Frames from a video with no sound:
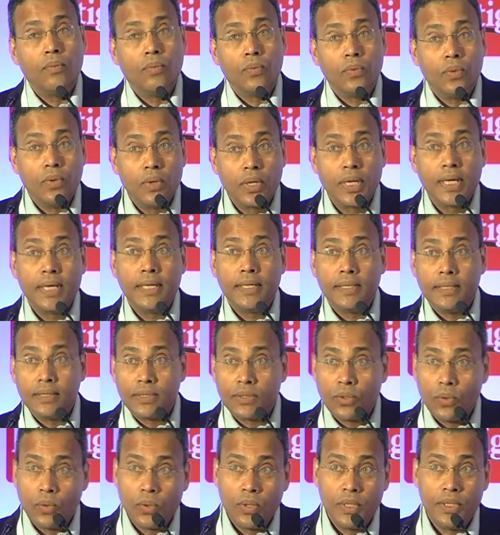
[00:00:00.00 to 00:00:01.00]
look at
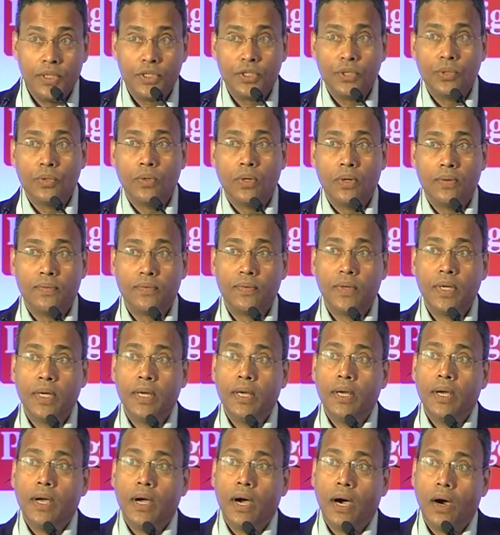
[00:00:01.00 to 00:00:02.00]
this whole issue of
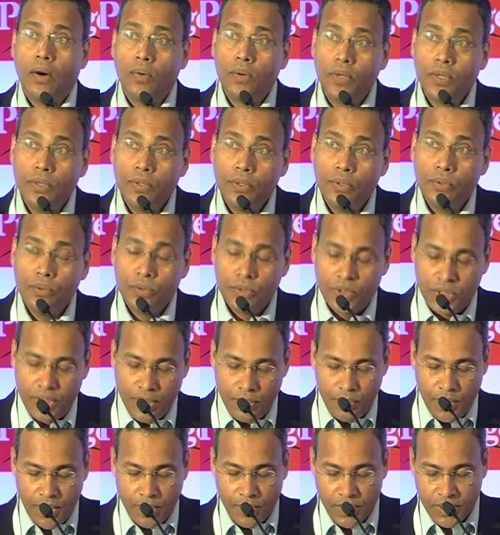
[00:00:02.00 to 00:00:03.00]
how do you use
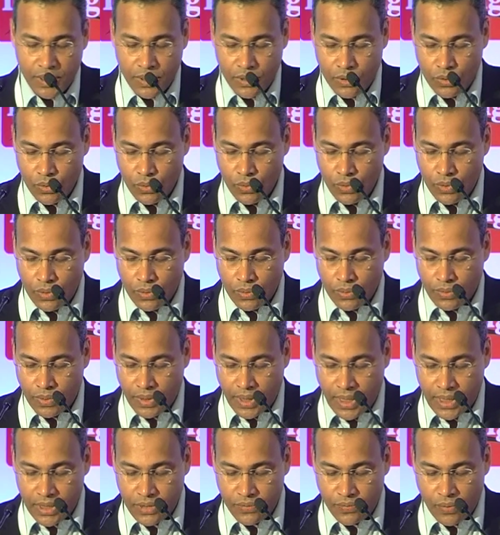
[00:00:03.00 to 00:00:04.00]
TPM as a tool to
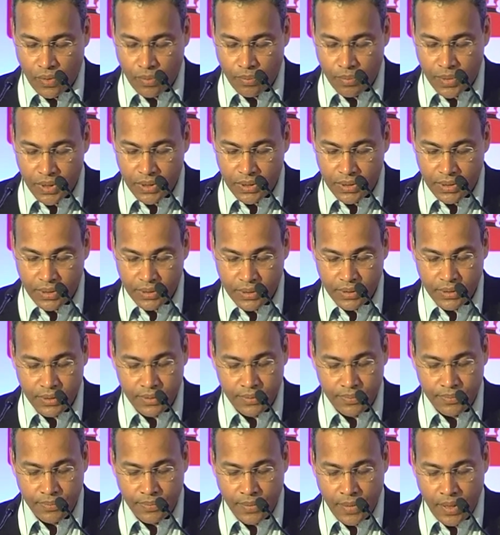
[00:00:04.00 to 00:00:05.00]
transform
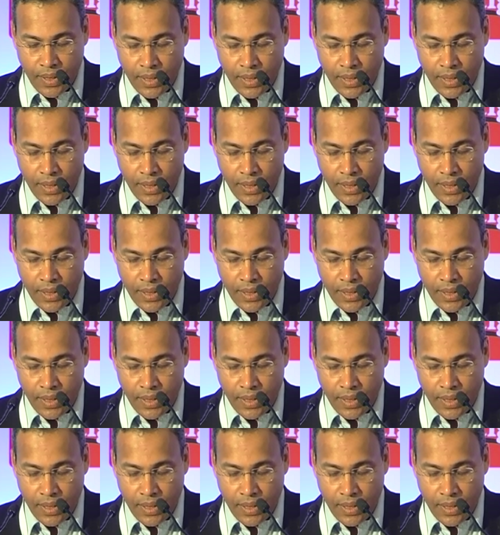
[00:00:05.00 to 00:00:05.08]
business?